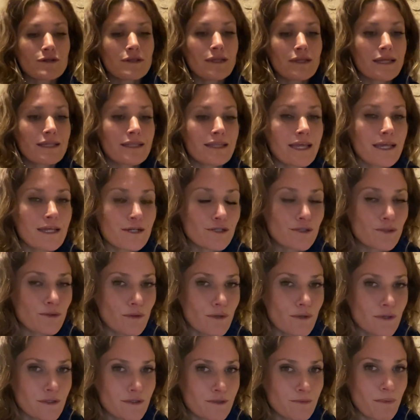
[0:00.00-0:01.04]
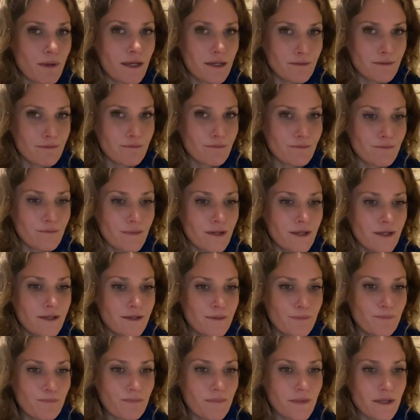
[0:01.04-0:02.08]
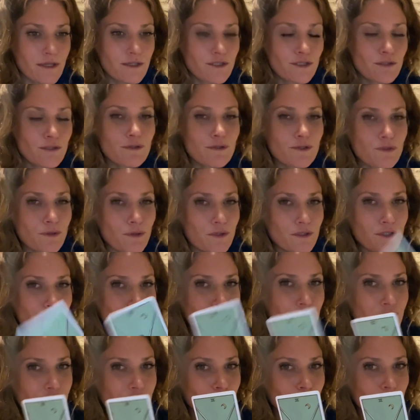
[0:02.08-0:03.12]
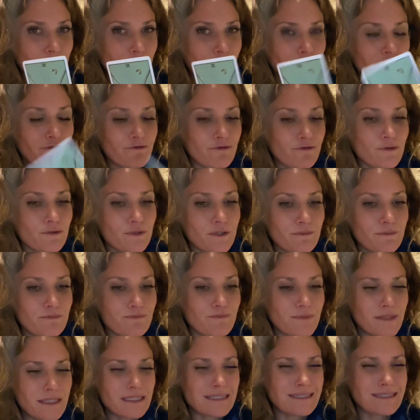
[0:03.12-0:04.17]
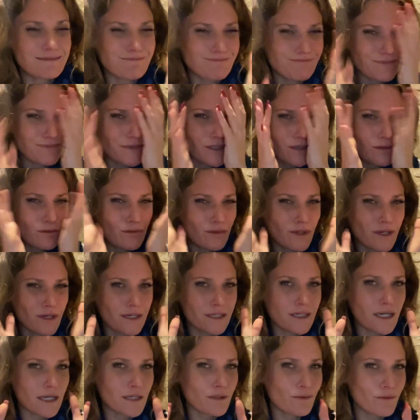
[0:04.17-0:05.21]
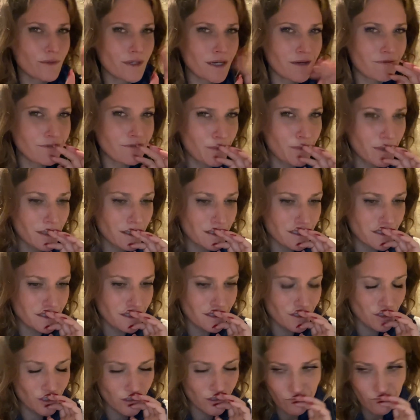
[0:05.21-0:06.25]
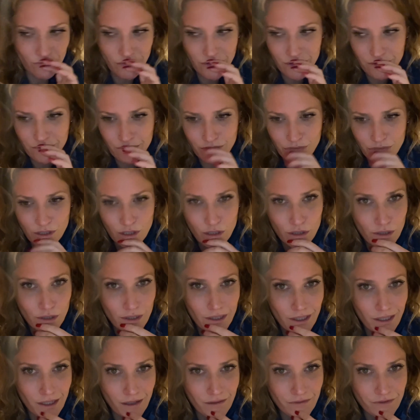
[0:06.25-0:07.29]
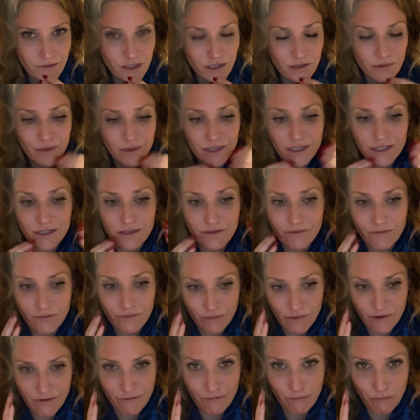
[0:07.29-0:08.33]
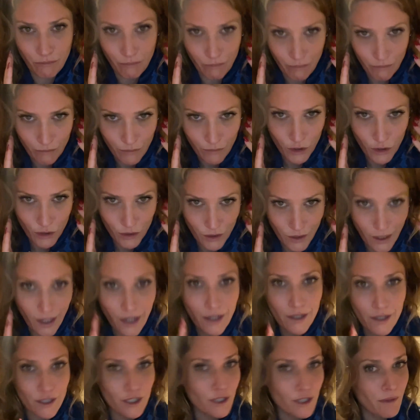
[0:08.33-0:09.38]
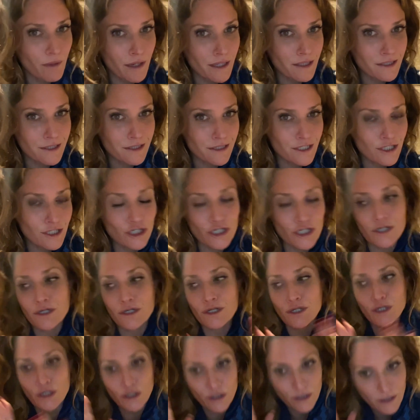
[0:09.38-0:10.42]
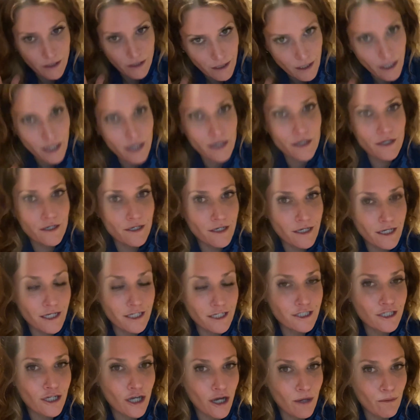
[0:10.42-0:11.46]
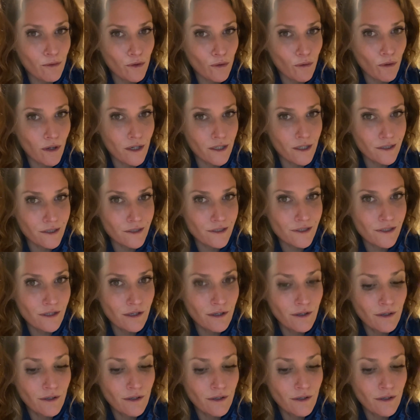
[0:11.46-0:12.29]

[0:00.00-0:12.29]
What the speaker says: of like the Eight of Swords, but Two of Swords, you're still blindfolded. Oh God, I don't want to have to make a decision. Well, you're gonna have to, because if you're not gonna make a decision, you're not gonna get to calmer waters.